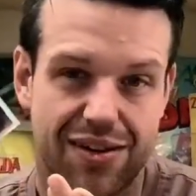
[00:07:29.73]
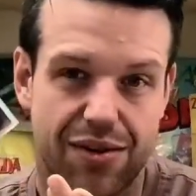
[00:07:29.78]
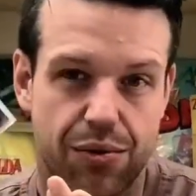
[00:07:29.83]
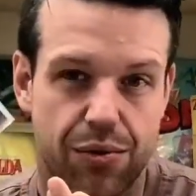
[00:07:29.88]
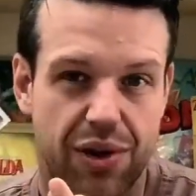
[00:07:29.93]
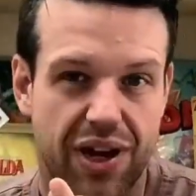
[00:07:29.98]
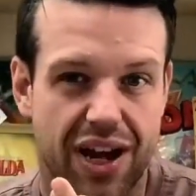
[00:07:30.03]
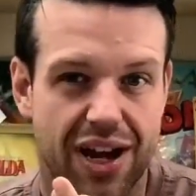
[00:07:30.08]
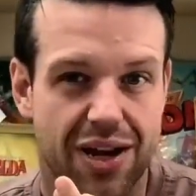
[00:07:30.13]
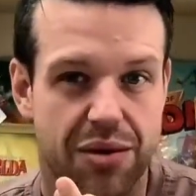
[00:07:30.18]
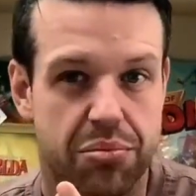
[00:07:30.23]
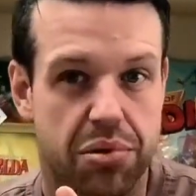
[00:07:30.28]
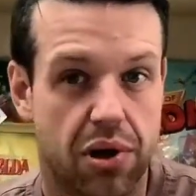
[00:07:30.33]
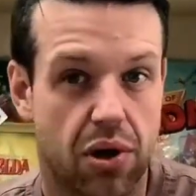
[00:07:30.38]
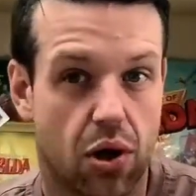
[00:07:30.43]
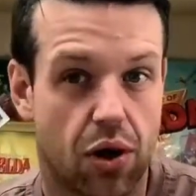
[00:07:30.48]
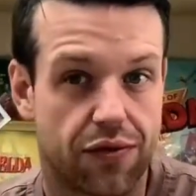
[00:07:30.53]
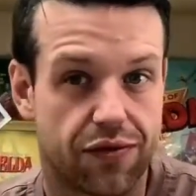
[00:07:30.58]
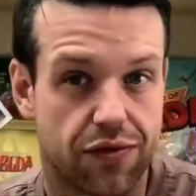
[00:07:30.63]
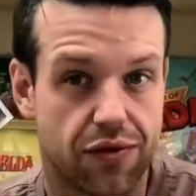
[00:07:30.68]
we kind of put
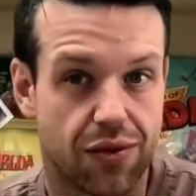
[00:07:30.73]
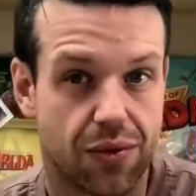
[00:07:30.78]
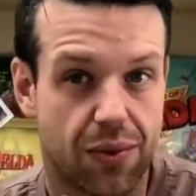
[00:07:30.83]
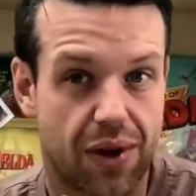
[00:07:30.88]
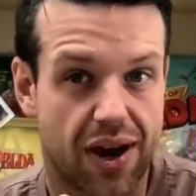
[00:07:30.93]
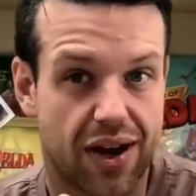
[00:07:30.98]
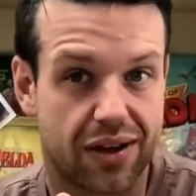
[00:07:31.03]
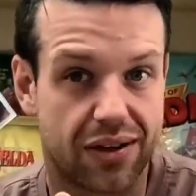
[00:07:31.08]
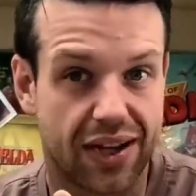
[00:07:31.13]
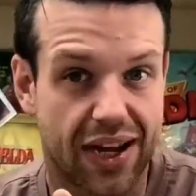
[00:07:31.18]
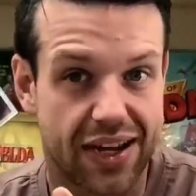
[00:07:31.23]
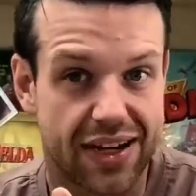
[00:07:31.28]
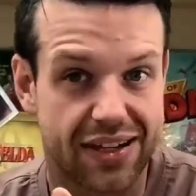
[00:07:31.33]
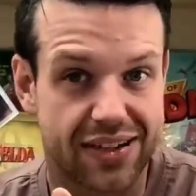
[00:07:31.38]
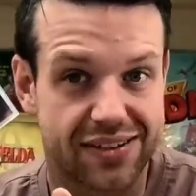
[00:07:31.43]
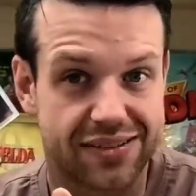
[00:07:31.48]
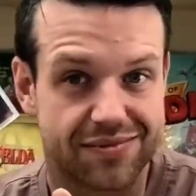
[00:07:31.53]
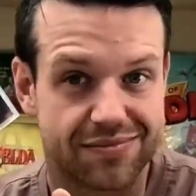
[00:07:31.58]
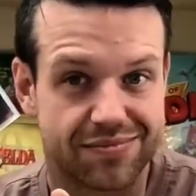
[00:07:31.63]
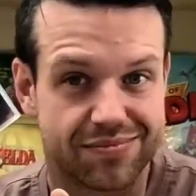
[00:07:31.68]
off for a while
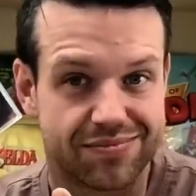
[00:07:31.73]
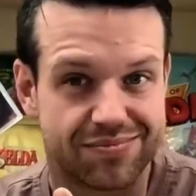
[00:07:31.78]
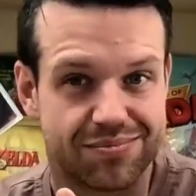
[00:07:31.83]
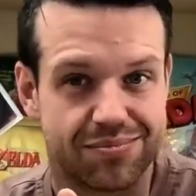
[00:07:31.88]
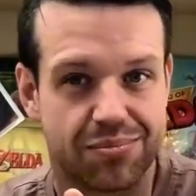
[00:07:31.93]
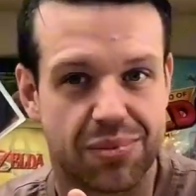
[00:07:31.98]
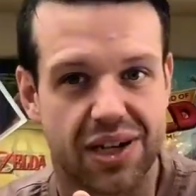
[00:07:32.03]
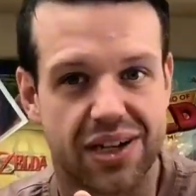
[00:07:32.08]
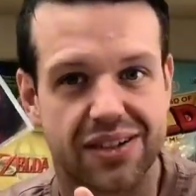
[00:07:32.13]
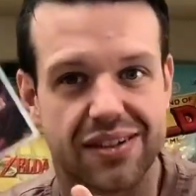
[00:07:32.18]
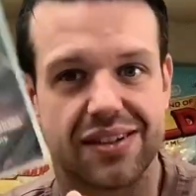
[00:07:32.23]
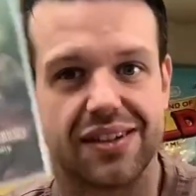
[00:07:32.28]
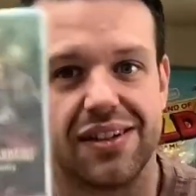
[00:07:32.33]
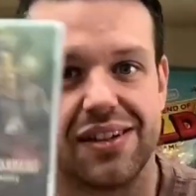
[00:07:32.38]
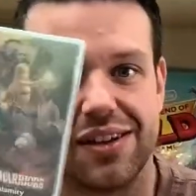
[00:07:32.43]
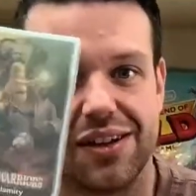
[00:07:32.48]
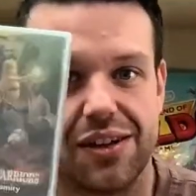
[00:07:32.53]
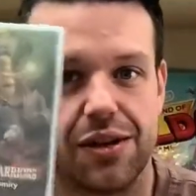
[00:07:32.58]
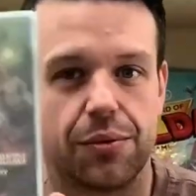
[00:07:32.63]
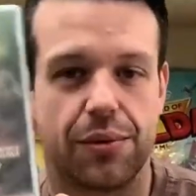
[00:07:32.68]
getting, but
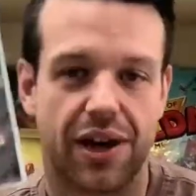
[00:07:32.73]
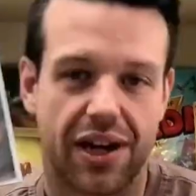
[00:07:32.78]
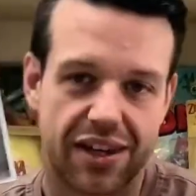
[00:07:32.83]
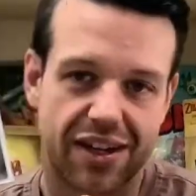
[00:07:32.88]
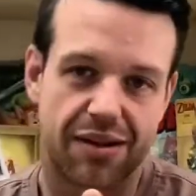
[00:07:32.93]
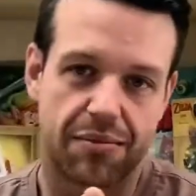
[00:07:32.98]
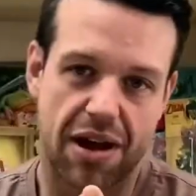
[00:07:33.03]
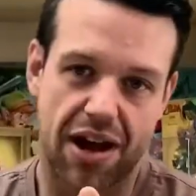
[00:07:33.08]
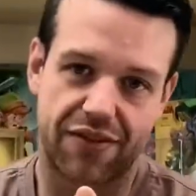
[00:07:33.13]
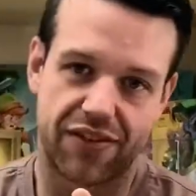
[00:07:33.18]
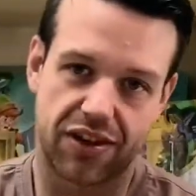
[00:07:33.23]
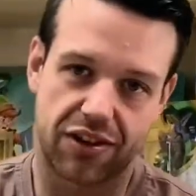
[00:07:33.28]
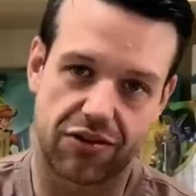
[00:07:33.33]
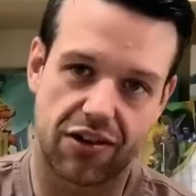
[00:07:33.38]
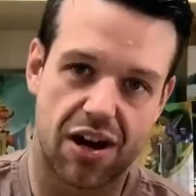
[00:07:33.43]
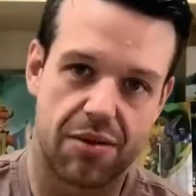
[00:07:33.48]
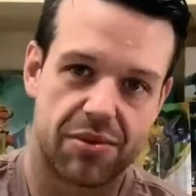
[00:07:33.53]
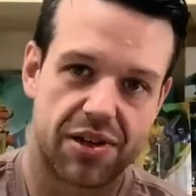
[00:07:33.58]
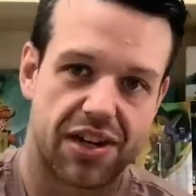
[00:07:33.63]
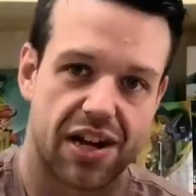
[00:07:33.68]
we ended up having to
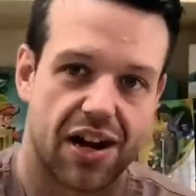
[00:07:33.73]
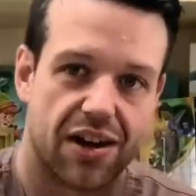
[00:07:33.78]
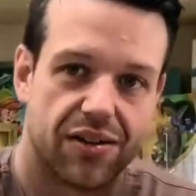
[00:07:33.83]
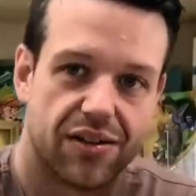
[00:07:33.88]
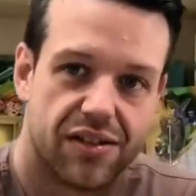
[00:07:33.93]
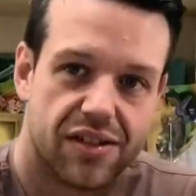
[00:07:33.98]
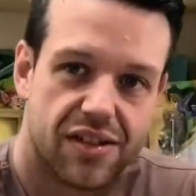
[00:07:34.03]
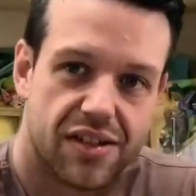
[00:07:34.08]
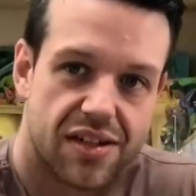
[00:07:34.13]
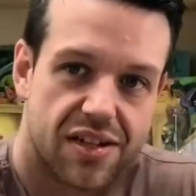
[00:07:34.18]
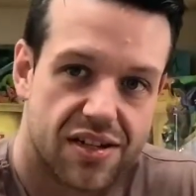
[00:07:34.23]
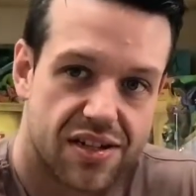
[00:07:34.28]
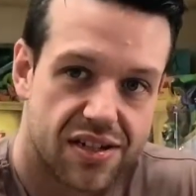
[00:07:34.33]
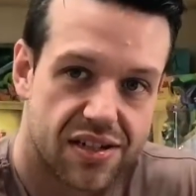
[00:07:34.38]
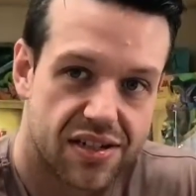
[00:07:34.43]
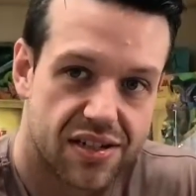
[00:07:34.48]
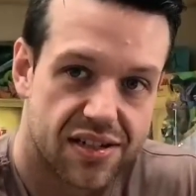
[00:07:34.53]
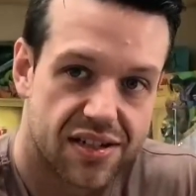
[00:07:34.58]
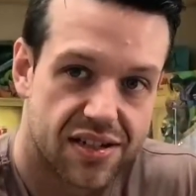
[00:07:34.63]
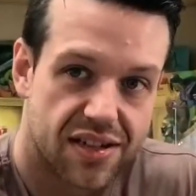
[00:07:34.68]
grab it now.
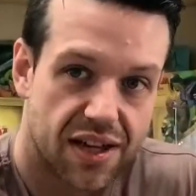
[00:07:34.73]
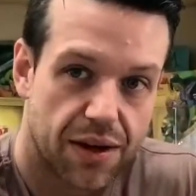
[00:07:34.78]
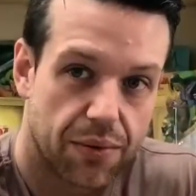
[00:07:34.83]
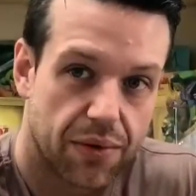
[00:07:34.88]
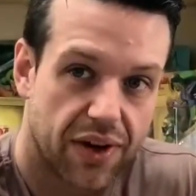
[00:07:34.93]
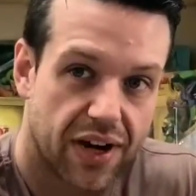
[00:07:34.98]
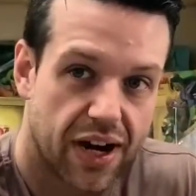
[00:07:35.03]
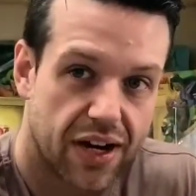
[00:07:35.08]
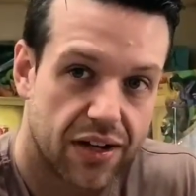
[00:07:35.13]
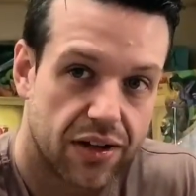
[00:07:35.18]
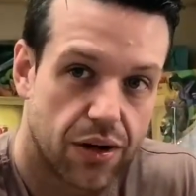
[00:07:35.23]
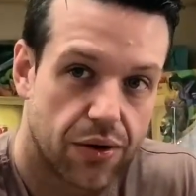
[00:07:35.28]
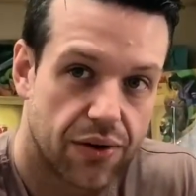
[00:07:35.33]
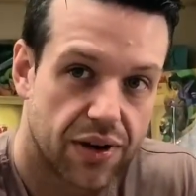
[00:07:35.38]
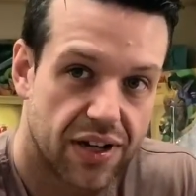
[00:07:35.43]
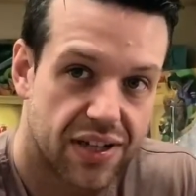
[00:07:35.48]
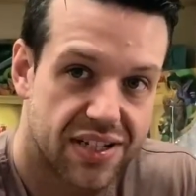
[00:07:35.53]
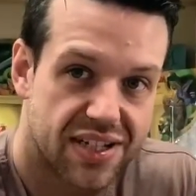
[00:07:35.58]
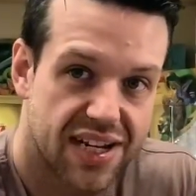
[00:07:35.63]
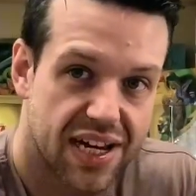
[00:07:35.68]
Since they were kind of going
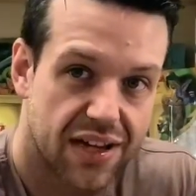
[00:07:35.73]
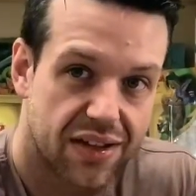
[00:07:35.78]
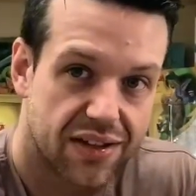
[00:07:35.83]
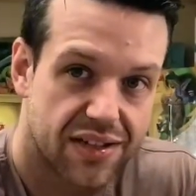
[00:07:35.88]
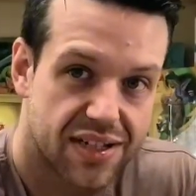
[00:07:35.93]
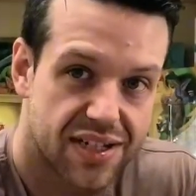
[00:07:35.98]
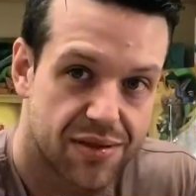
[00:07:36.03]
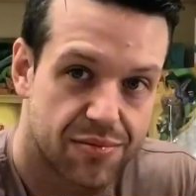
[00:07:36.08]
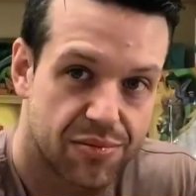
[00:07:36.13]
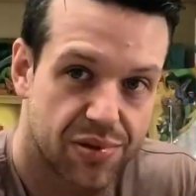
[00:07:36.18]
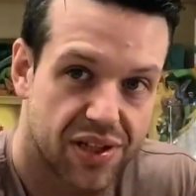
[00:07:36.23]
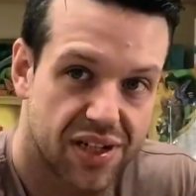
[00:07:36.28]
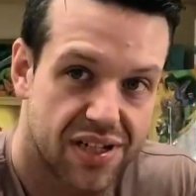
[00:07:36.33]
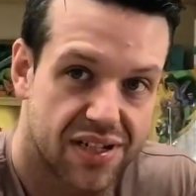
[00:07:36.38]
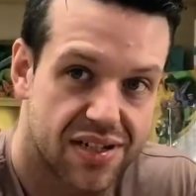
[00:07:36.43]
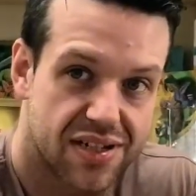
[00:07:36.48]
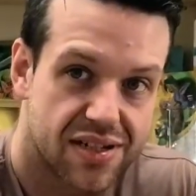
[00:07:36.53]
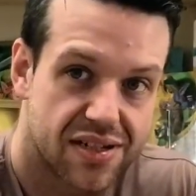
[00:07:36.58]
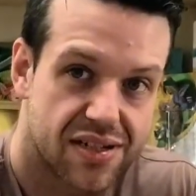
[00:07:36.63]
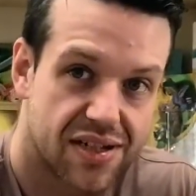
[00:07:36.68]
on sale in some
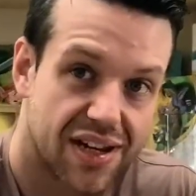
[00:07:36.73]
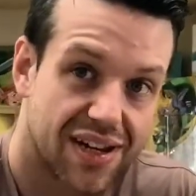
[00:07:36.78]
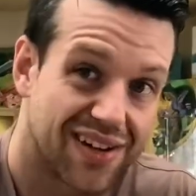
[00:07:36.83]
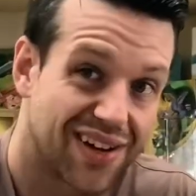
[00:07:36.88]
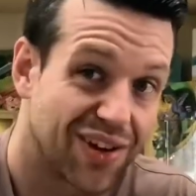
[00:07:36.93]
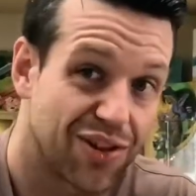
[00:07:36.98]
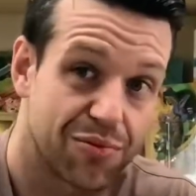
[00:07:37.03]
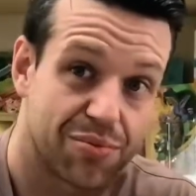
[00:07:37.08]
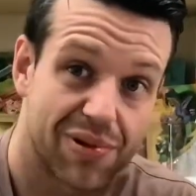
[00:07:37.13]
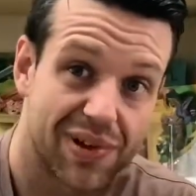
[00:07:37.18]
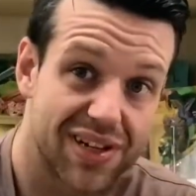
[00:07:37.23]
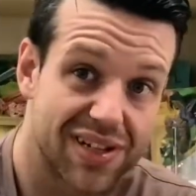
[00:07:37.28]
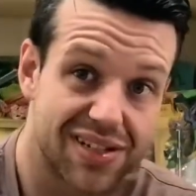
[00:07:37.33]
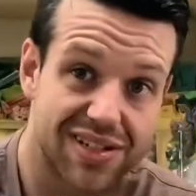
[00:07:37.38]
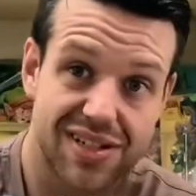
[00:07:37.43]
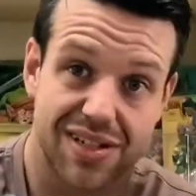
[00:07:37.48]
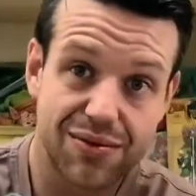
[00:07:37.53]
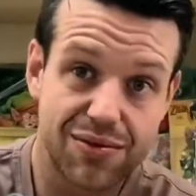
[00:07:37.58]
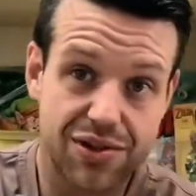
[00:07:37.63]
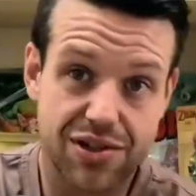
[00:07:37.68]
places, and other places
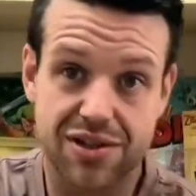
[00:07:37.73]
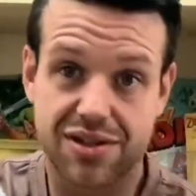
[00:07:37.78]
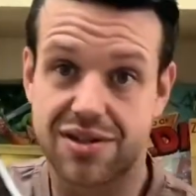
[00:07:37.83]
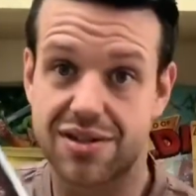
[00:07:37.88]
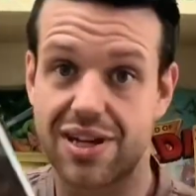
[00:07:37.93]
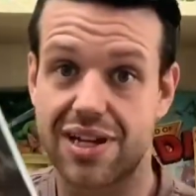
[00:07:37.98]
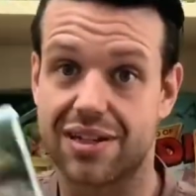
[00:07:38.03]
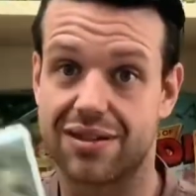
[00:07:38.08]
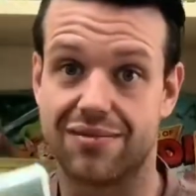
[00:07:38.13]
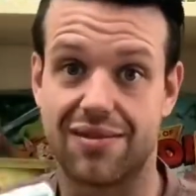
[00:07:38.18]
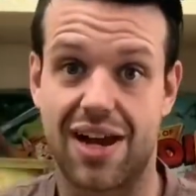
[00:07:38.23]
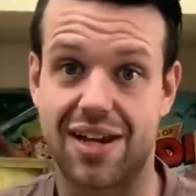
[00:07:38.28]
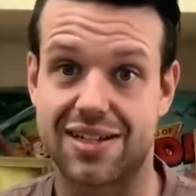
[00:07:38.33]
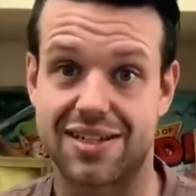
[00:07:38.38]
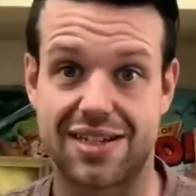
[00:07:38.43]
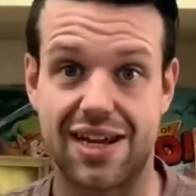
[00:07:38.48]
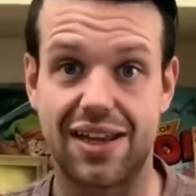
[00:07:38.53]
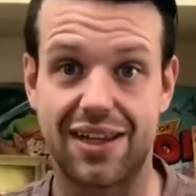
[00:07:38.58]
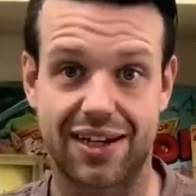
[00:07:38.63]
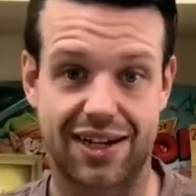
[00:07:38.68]
they were just like not
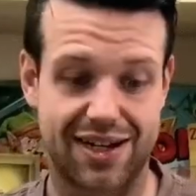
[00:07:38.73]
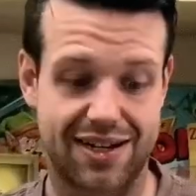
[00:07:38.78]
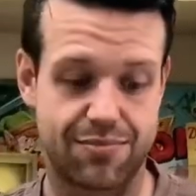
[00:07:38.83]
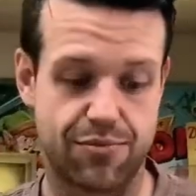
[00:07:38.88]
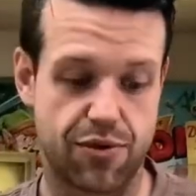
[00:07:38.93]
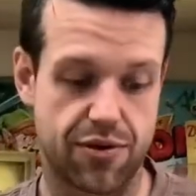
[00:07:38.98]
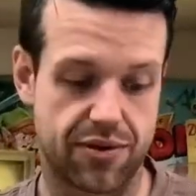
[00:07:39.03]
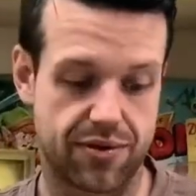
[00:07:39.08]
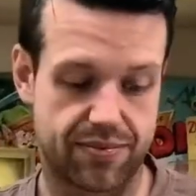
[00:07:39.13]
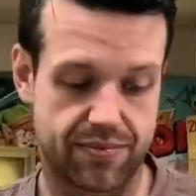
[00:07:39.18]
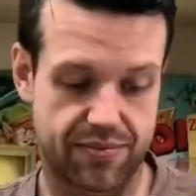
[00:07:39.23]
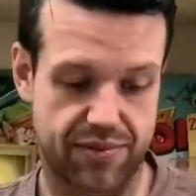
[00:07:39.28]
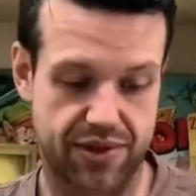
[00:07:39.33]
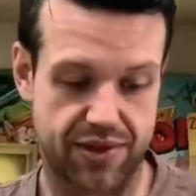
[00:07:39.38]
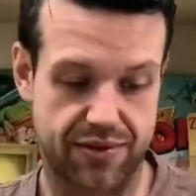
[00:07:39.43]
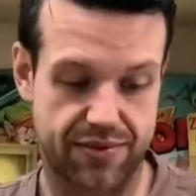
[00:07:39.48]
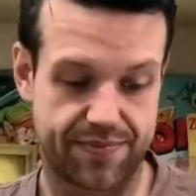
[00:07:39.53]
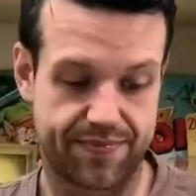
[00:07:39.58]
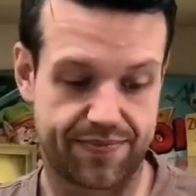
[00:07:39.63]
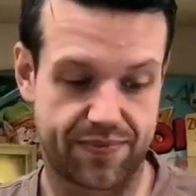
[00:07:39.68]
selling anymore.
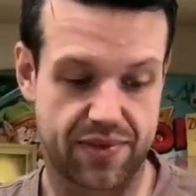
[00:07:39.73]
So